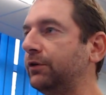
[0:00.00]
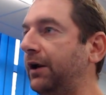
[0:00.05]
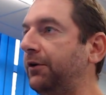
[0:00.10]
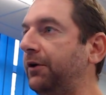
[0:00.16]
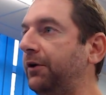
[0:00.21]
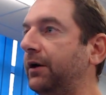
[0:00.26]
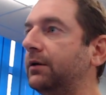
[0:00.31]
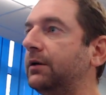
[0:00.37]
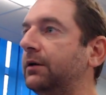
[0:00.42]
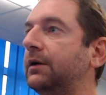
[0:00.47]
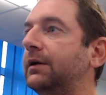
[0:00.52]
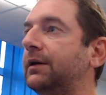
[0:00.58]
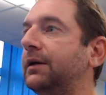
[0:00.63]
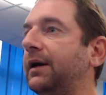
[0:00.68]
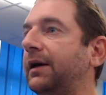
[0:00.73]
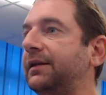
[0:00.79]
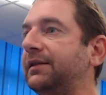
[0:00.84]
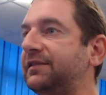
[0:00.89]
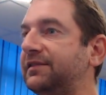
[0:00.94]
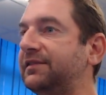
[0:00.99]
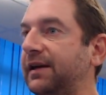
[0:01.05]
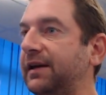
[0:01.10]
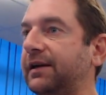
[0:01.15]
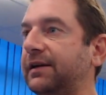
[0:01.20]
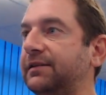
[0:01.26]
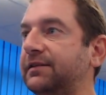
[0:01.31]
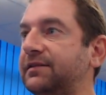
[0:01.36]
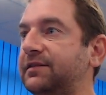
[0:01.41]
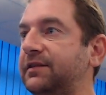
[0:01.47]
area and
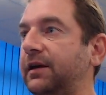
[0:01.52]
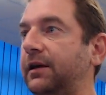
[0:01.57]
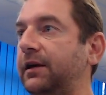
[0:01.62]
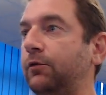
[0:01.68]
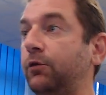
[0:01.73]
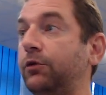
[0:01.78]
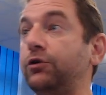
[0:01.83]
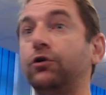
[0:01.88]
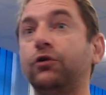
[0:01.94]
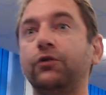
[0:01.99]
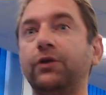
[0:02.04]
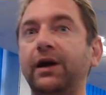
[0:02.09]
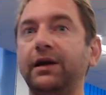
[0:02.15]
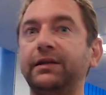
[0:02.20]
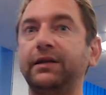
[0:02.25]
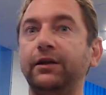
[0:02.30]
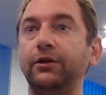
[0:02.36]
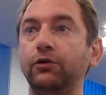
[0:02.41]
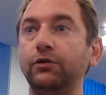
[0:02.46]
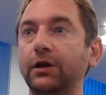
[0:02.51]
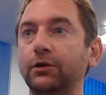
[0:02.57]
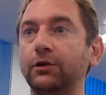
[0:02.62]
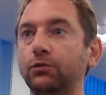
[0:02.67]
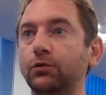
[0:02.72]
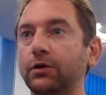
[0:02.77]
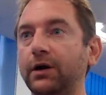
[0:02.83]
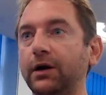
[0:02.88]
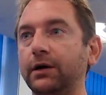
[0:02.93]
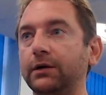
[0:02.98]
check and see when you create a new
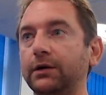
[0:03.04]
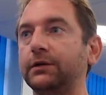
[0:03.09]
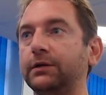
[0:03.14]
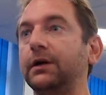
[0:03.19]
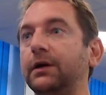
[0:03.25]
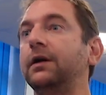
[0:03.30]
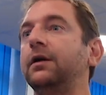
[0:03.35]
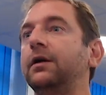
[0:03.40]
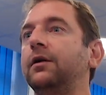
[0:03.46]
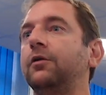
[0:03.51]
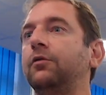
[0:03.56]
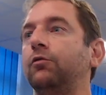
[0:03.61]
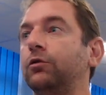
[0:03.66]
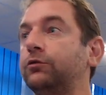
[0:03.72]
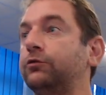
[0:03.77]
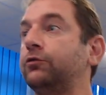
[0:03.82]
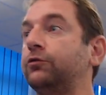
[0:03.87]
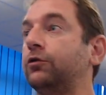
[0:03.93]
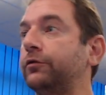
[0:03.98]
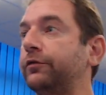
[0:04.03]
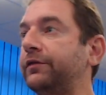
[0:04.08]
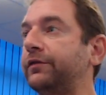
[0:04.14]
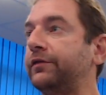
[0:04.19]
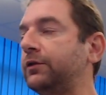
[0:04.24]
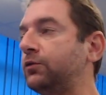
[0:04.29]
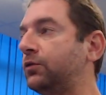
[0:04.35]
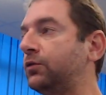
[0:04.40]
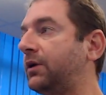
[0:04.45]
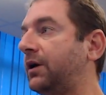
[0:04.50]
network card, what sort of
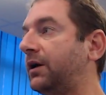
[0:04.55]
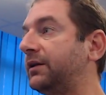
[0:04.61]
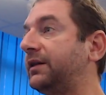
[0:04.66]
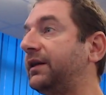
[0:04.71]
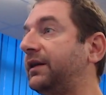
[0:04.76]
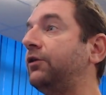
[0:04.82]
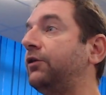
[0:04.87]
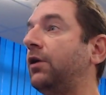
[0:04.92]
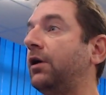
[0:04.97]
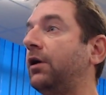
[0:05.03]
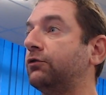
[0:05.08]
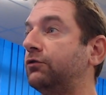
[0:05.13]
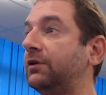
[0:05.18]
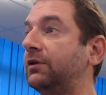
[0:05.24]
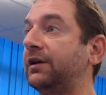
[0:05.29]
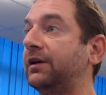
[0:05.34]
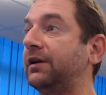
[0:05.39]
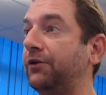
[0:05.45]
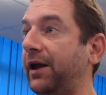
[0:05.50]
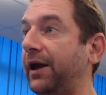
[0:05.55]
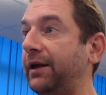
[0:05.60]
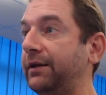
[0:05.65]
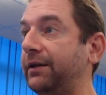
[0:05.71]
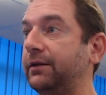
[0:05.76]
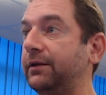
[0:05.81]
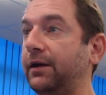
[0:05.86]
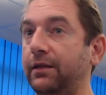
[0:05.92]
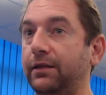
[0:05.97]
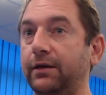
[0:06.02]
network card can you actually create
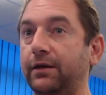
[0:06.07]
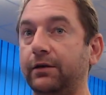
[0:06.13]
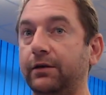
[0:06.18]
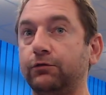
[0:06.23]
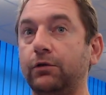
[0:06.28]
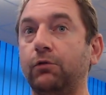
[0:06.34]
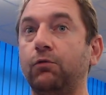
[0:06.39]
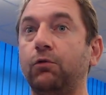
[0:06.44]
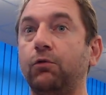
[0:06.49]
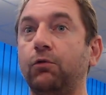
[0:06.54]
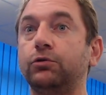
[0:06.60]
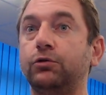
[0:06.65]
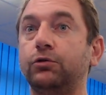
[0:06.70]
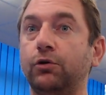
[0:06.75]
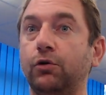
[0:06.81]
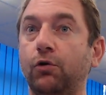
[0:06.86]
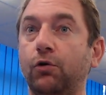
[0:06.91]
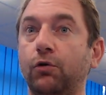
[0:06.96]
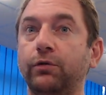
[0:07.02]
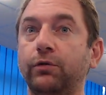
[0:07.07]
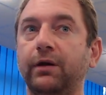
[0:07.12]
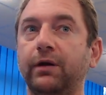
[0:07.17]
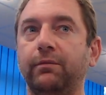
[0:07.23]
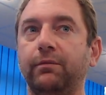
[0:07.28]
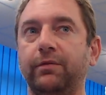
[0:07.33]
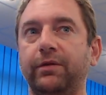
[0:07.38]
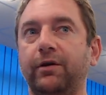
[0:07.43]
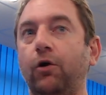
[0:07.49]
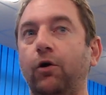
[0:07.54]
in there. So I want you to know the
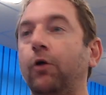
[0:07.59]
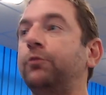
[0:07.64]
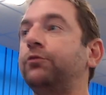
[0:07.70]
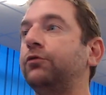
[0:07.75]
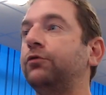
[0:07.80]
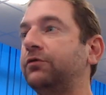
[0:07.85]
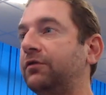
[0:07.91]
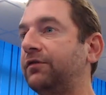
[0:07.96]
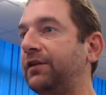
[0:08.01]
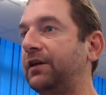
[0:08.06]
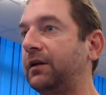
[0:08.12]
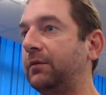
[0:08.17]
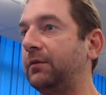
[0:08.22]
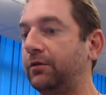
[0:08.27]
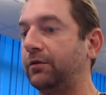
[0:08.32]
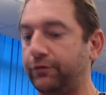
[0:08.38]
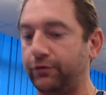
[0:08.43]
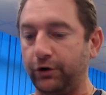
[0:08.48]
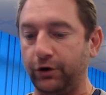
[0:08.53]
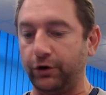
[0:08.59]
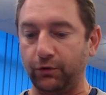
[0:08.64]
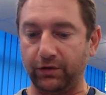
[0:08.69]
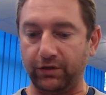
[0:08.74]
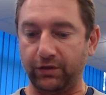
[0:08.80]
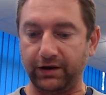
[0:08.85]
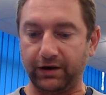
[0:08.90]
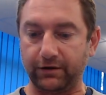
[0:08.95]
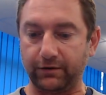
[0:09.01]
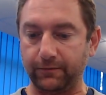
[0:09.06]
options available for you
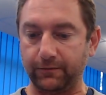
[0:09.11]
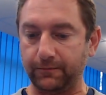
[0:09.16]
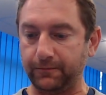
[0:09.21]
in there.